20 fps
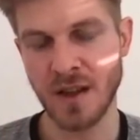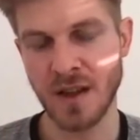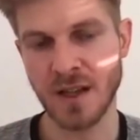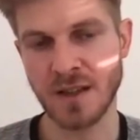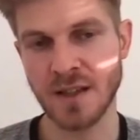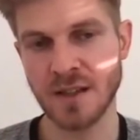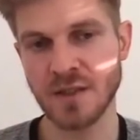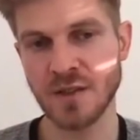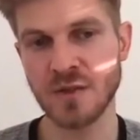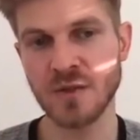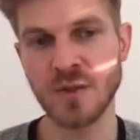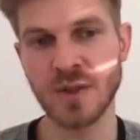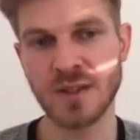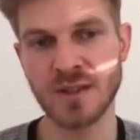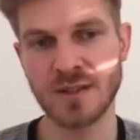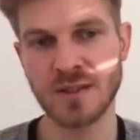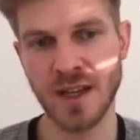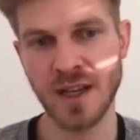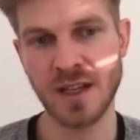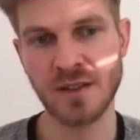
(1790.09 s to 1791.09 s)
and then you do
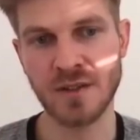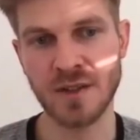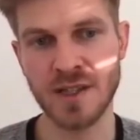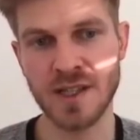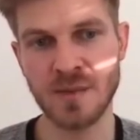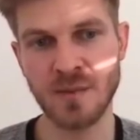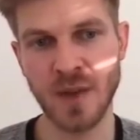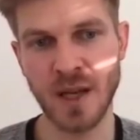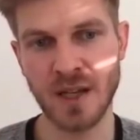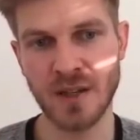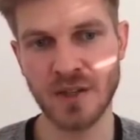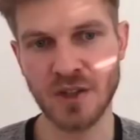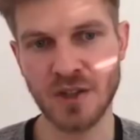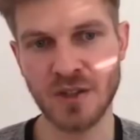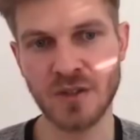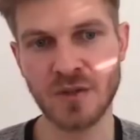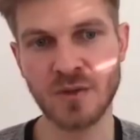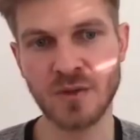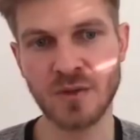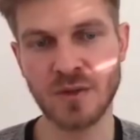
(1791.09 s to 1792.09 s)
a Taylor
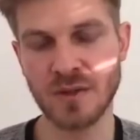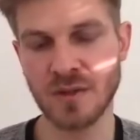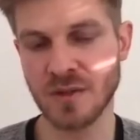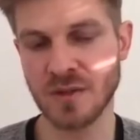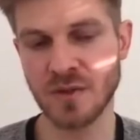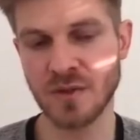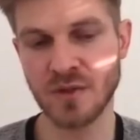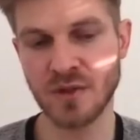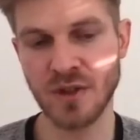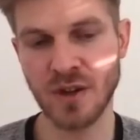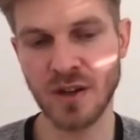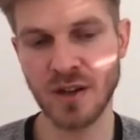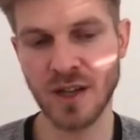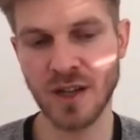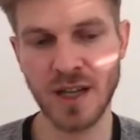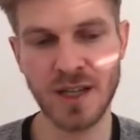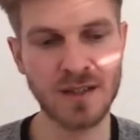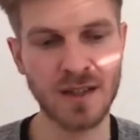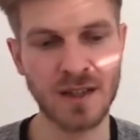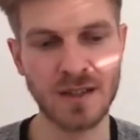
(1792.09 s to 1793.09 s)
expansion, you
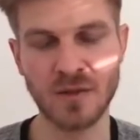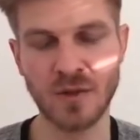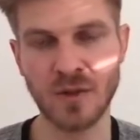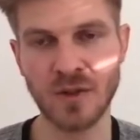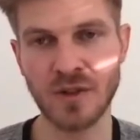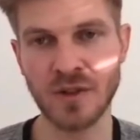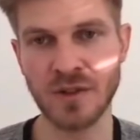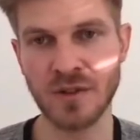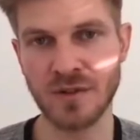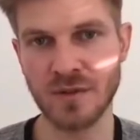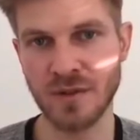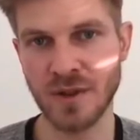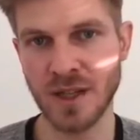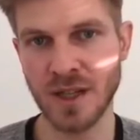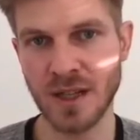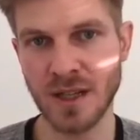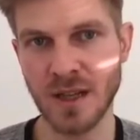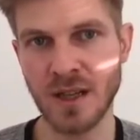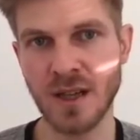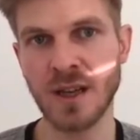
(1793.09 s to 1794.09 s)
truncate at order
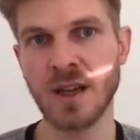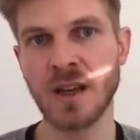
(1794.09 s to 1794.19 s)
3,